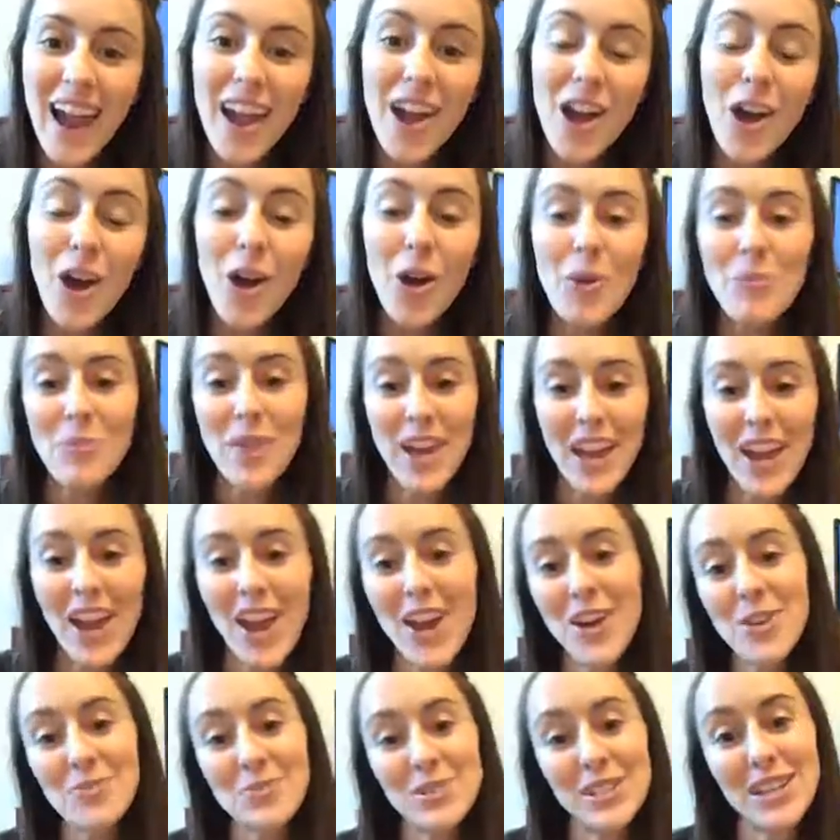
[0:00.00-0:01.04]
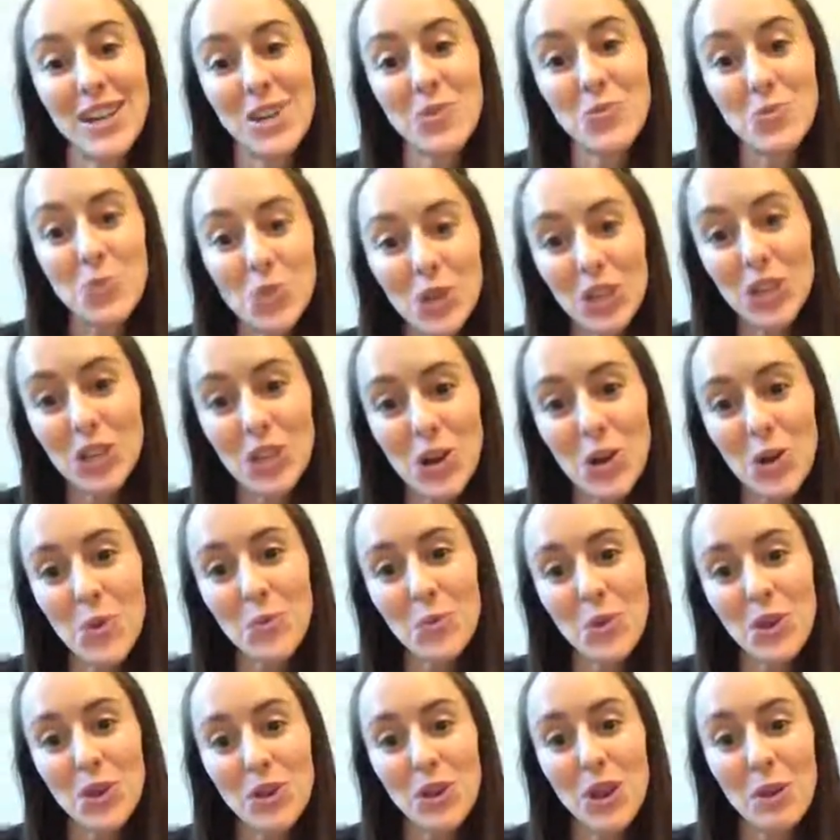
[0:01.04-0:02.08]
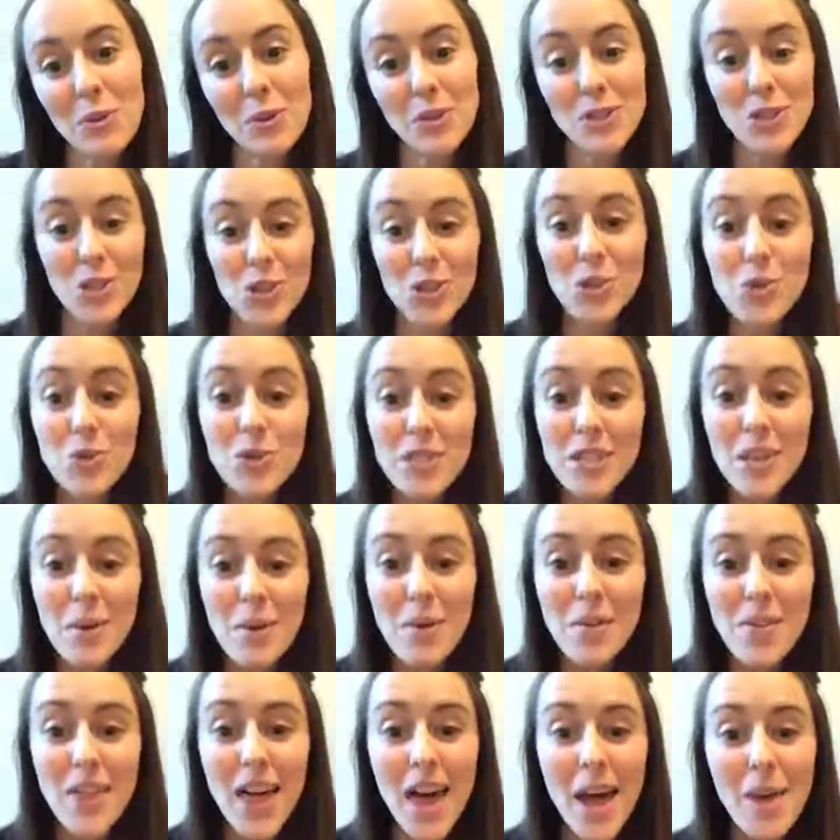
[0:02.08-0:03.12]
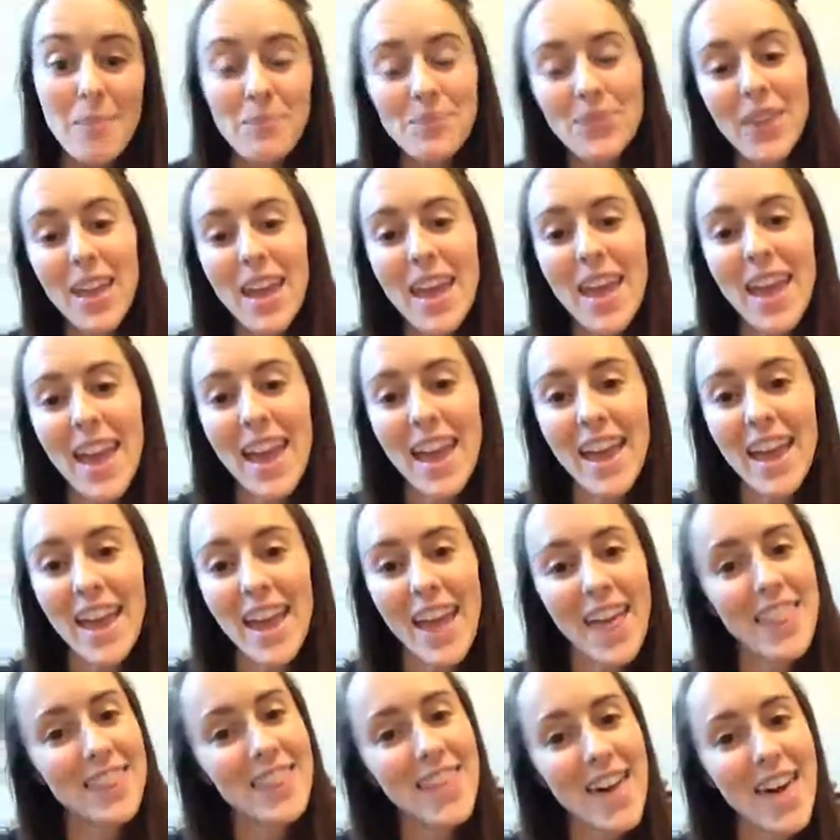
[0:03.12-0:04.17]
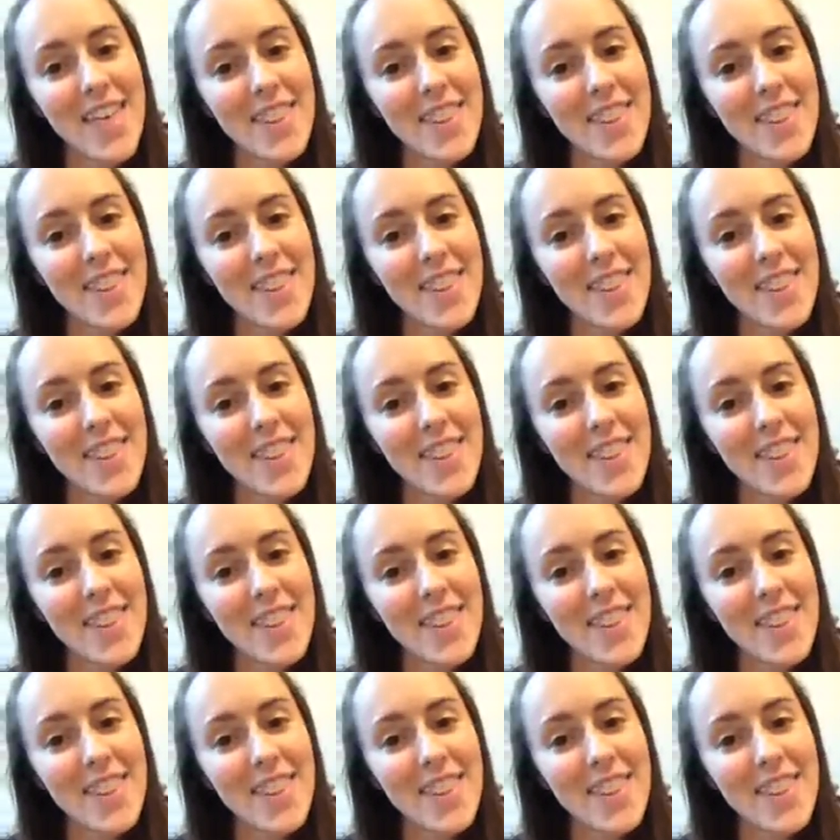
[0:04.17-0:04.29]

I hope that helps, and I really hope that you're able to use some of them and